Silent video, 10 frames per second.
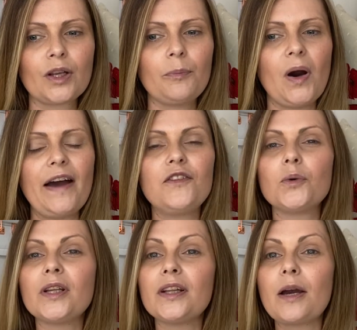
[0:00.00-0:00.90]
but I thought
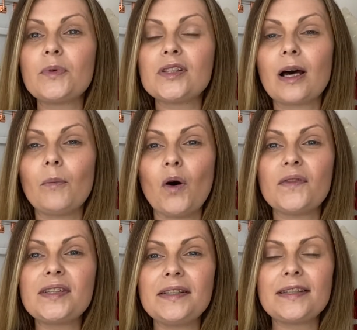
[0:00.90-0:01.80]
that there was some,
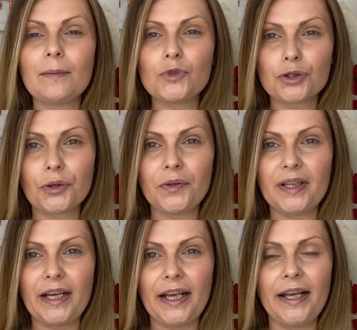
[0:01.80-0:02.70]
obviously some truth
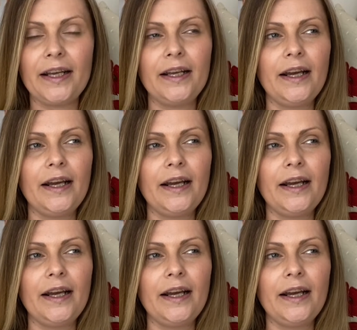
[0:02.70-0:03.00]
in it.